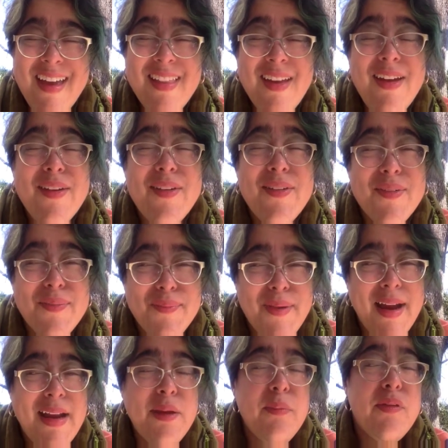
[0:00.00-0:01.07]
Hello,
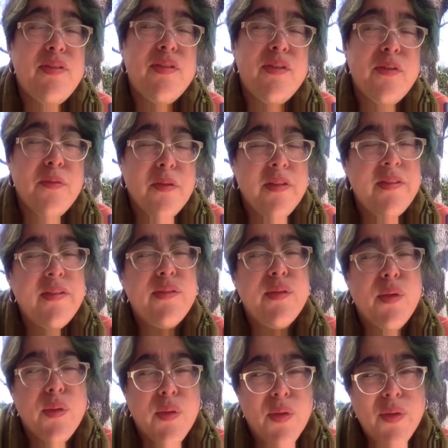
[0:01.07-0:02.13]
my name is Theresa
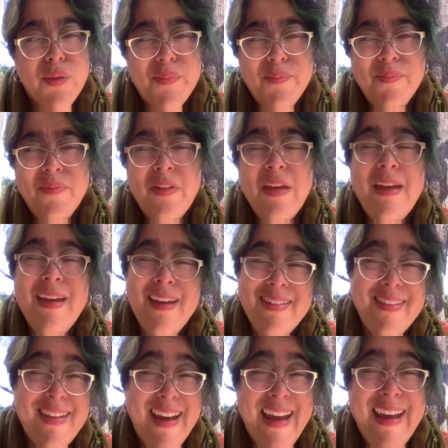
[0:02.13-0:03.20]
Soto,
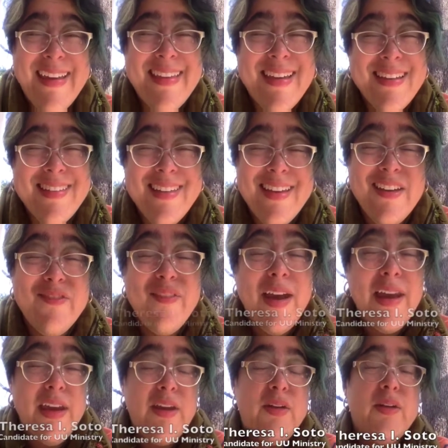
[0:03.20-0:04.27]
and today I'd like to
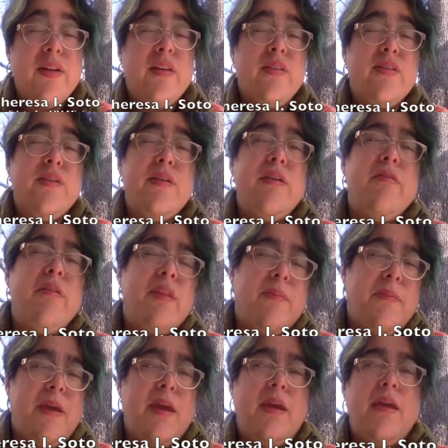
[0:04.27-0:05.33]
invite you to consider with
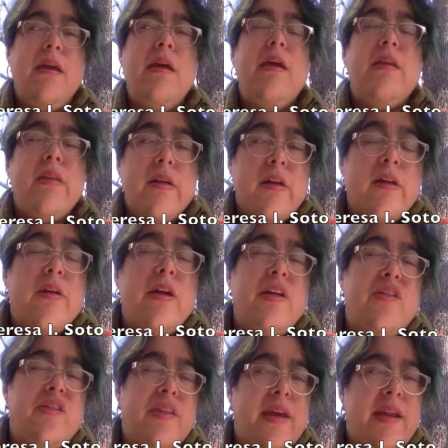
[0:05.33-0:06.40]
me the
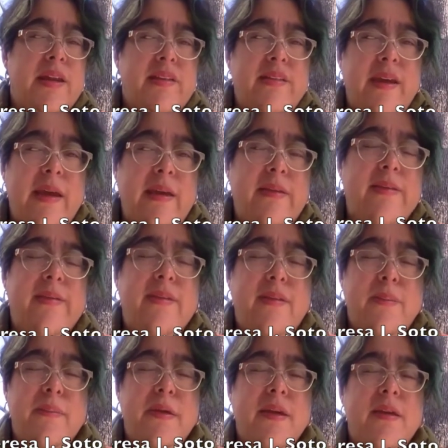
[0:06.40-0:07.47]
courage that it takes
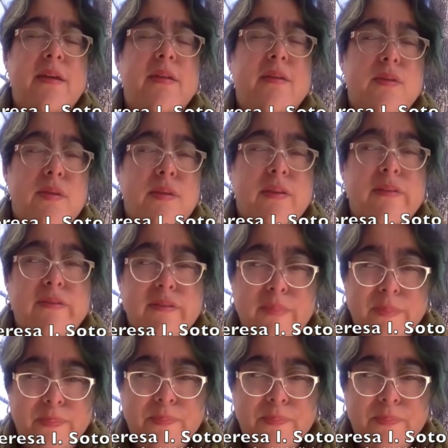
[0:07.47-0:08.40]
to be inclusive.